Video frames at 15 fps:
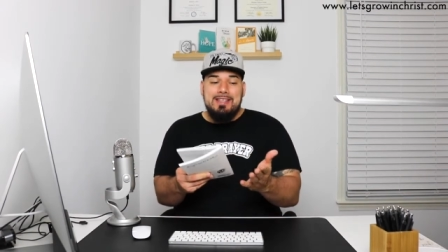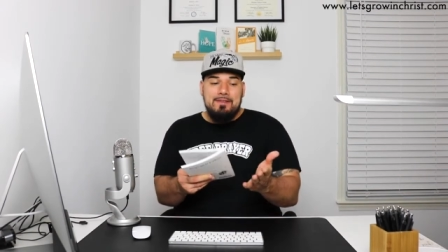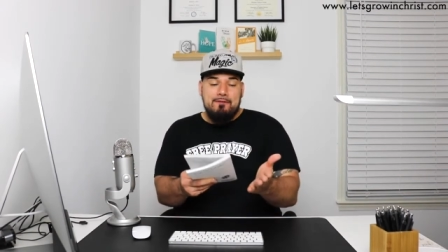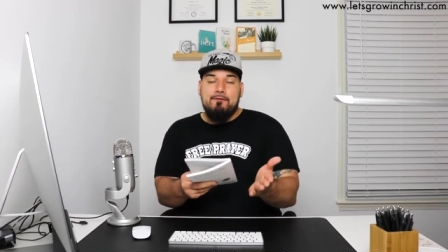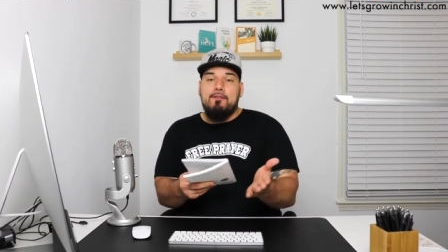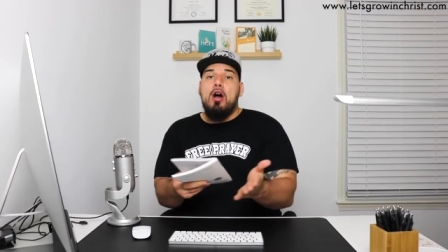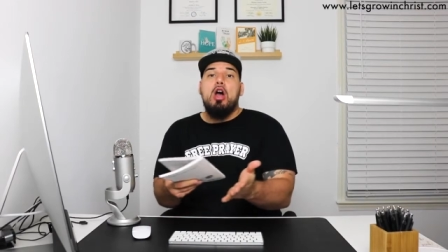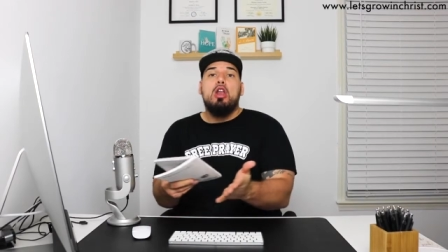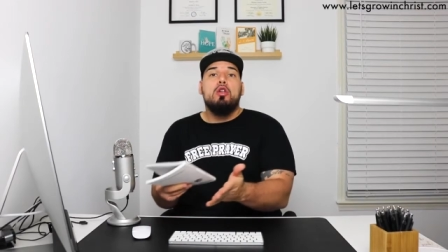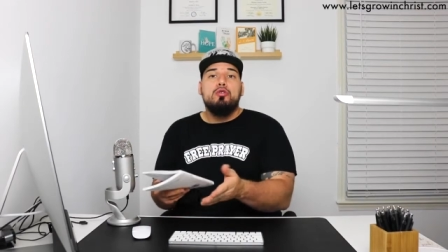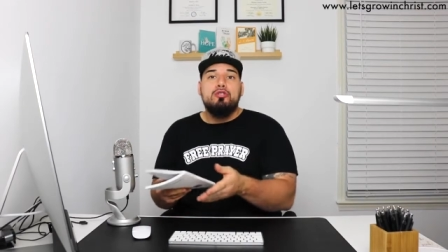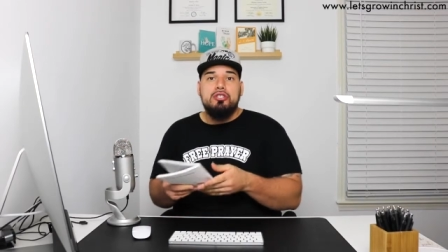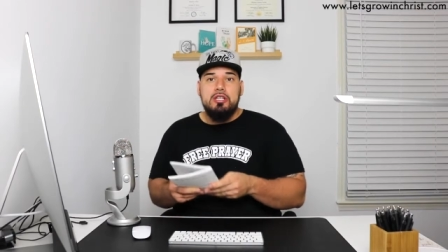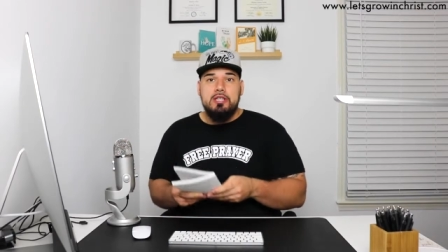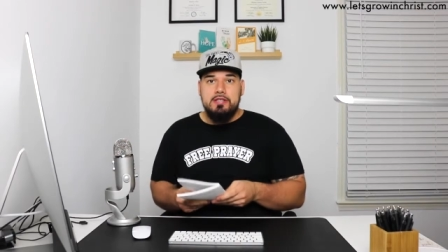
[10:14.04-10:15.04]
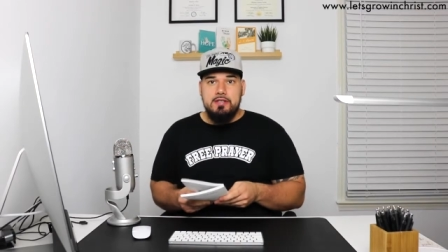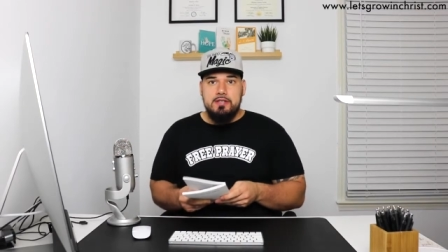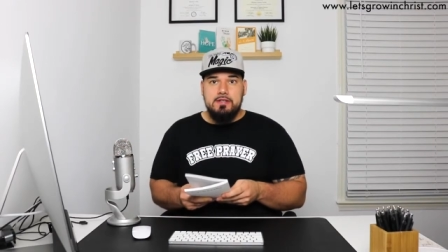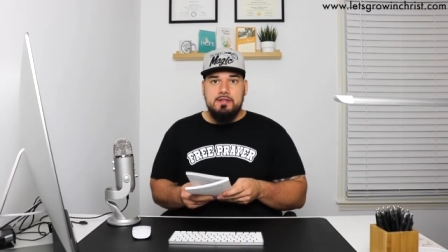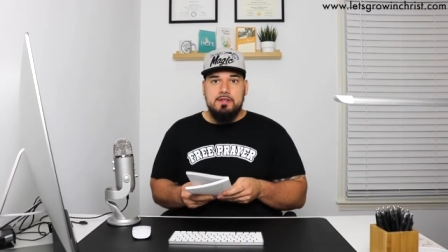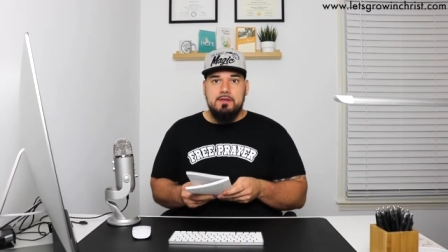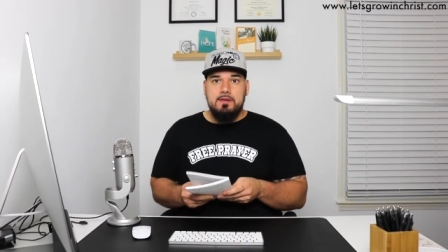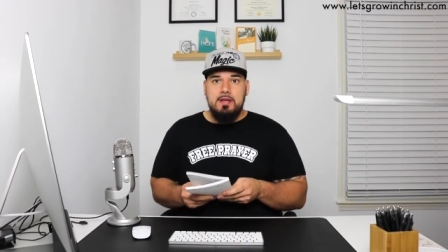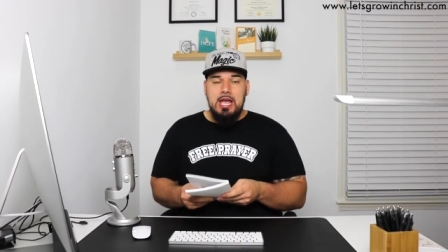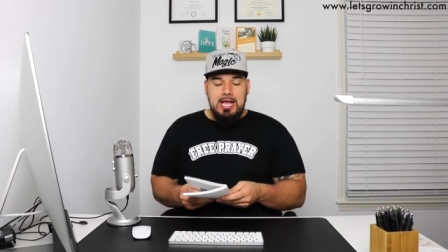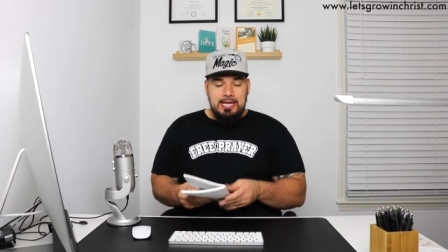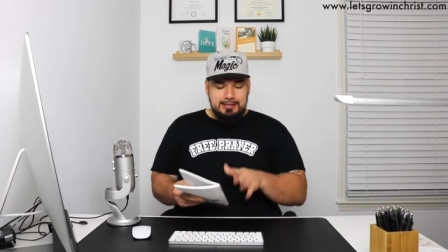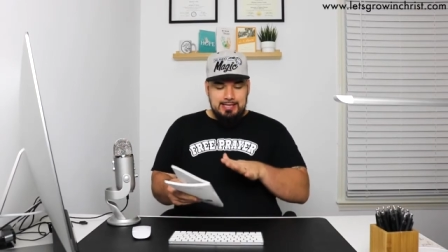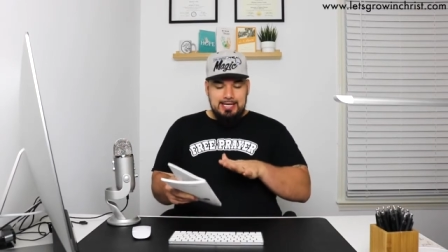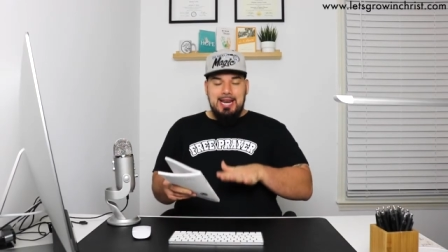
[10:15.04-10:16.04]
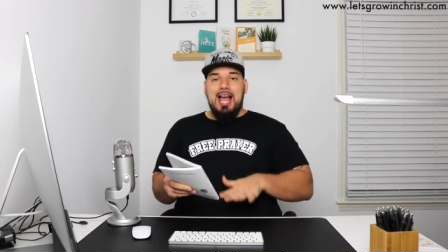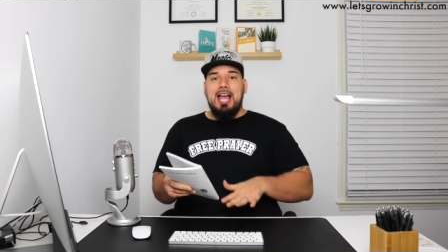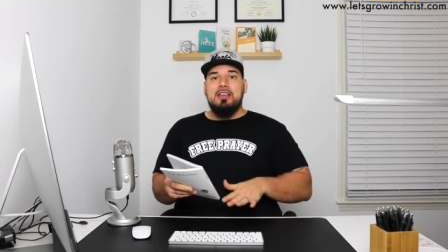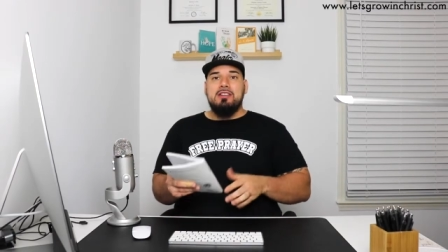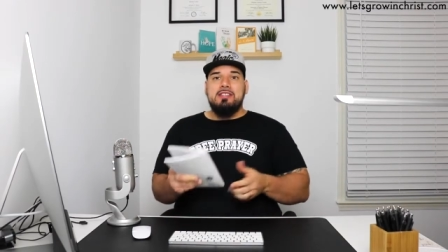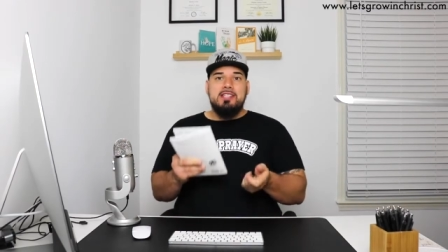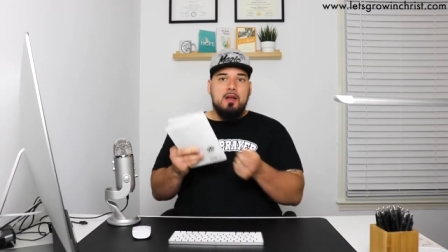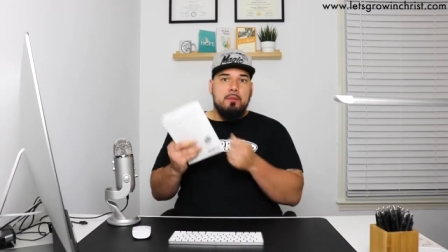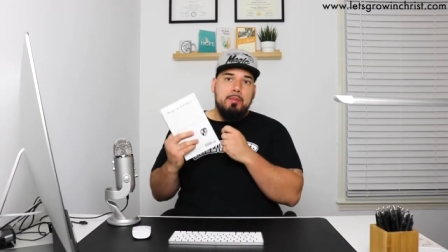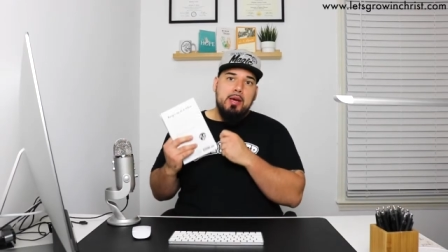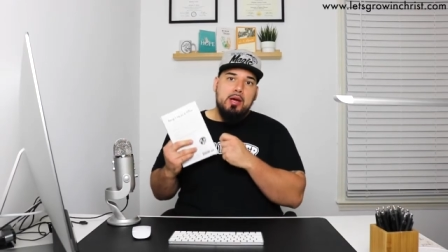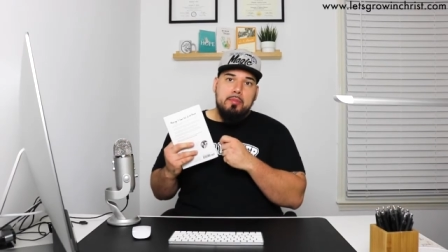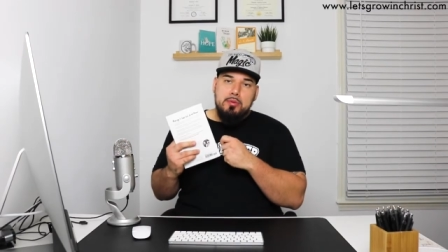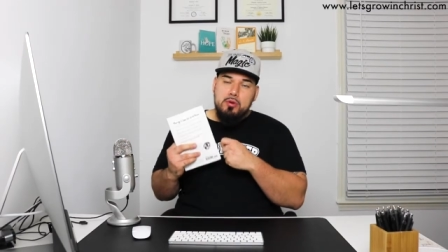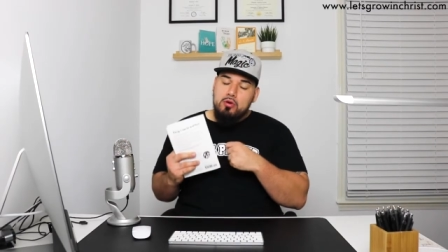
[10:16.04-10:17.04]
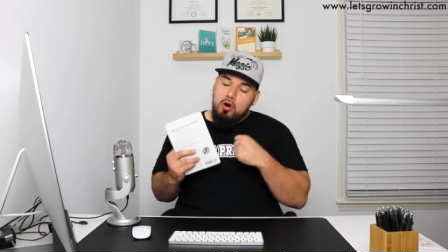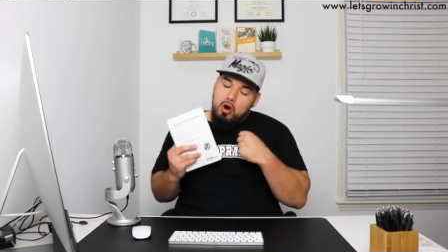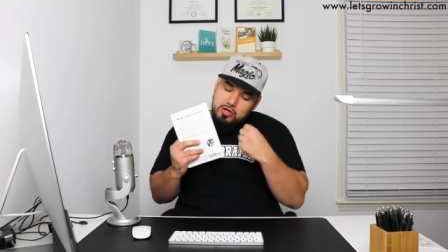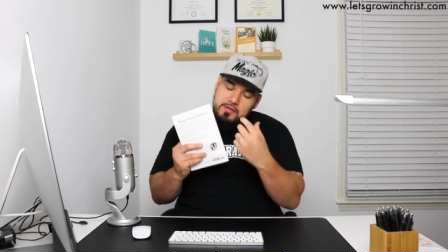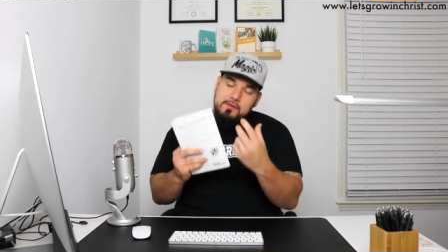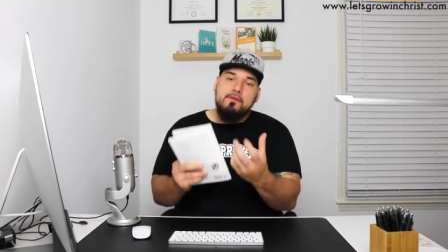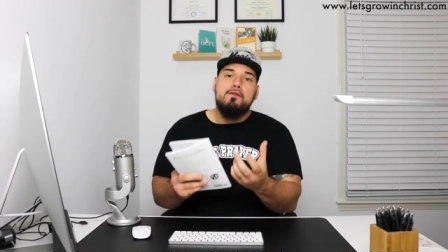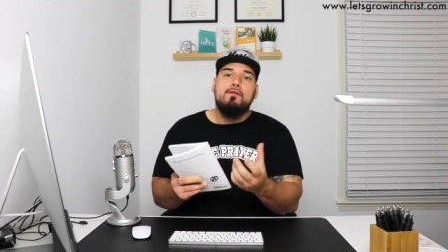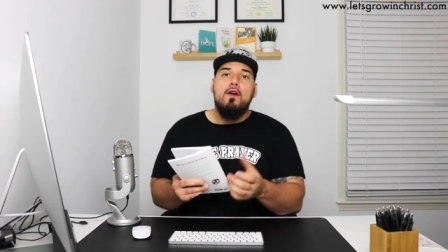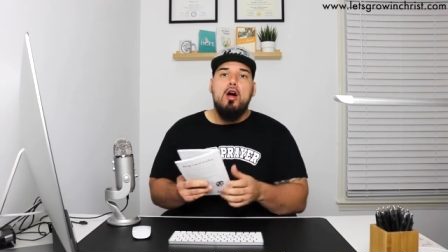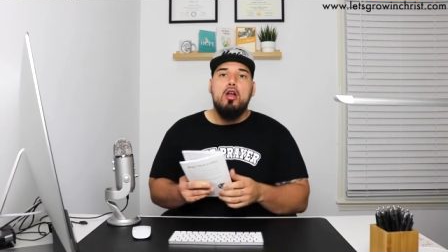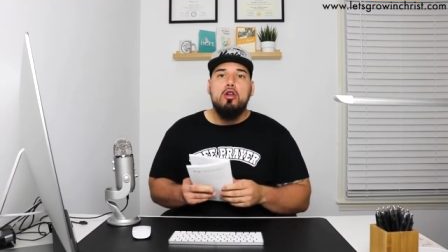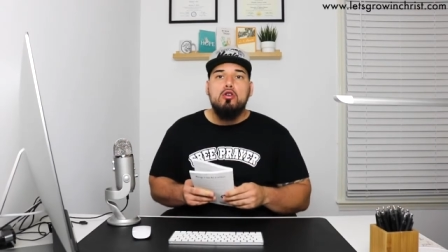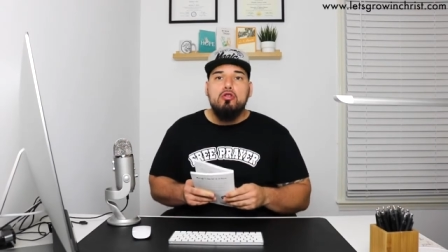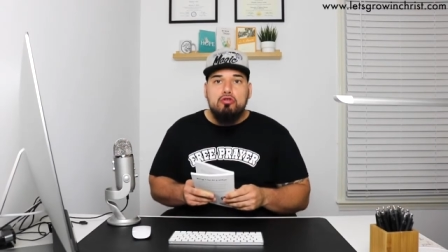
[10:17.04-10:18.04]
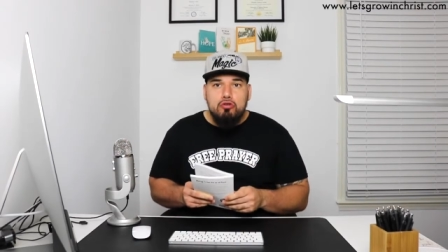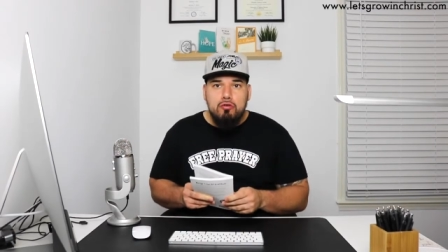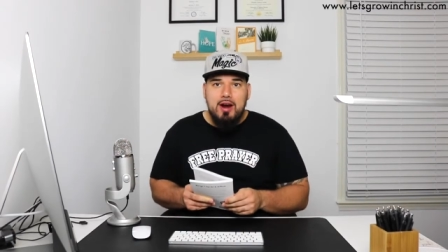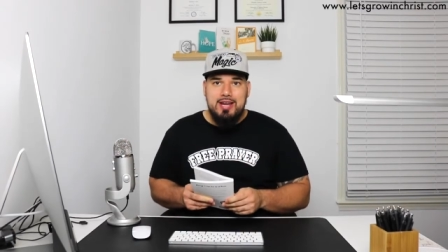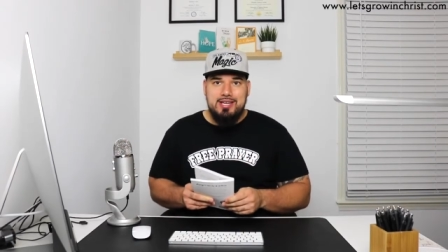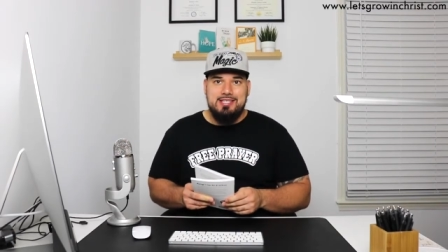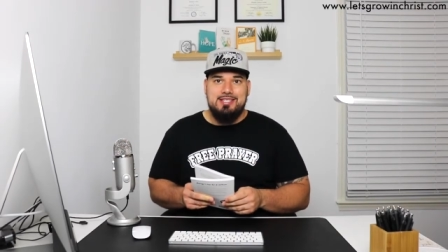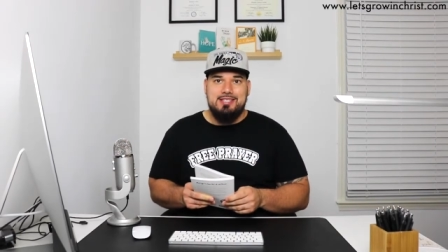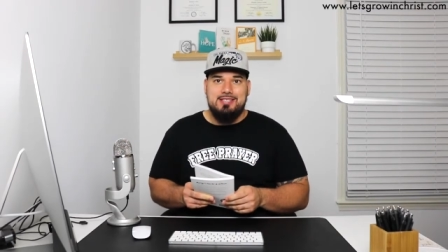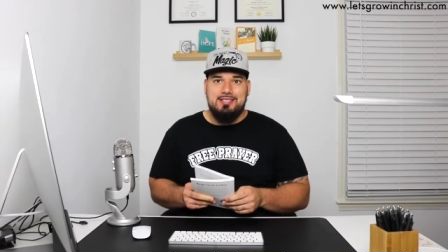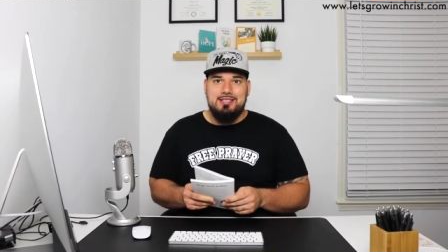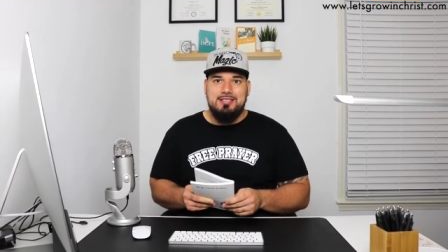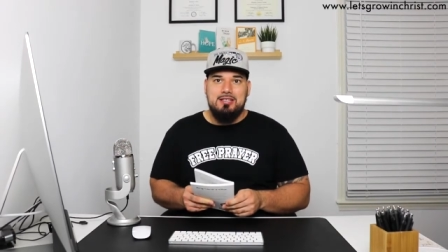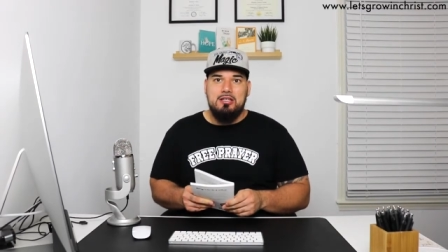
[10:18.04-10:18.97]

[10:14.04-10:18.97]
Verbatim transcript: Follow Jesus. Deny yourself. Pick up your cross. Follow Christ.